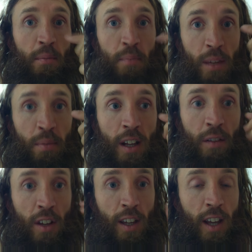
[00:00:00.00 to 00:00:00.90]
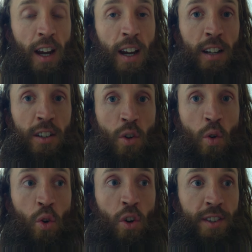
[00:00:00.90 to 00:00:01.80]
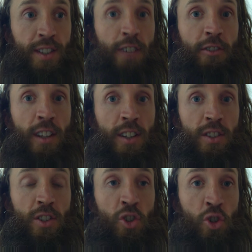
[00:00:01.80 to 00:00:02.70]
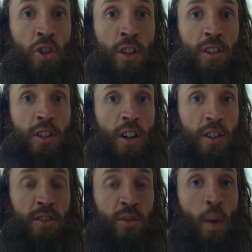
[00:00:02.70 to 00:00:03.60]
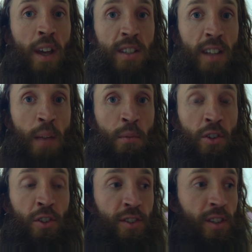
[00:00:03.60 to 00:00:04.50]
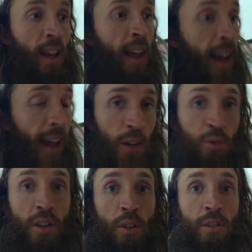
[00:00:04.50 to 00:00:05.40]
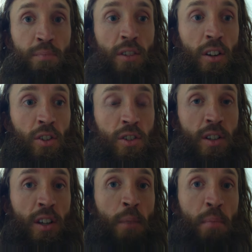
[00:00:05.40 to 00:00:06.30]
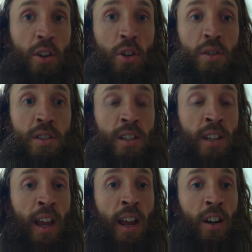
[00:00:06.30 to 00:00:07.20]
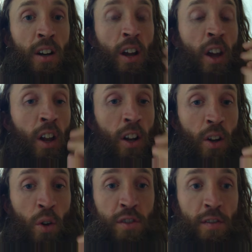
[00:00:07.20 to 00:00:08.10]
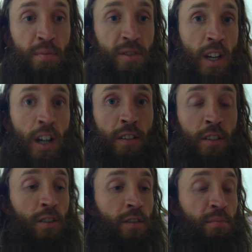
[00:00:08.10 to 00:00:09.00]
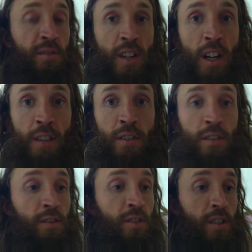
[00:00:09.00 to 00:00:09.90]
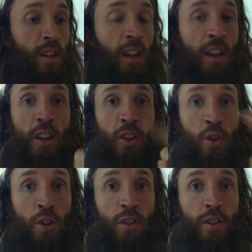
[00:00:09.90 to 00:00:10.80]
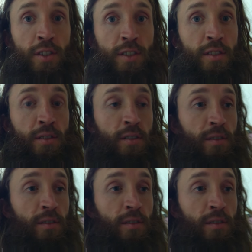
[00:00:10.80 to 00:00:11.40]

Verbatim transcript: People have like hardcore series, junk, toxins, waste, chemicals, household products, pollutants in the air, loads of preservatives, colours,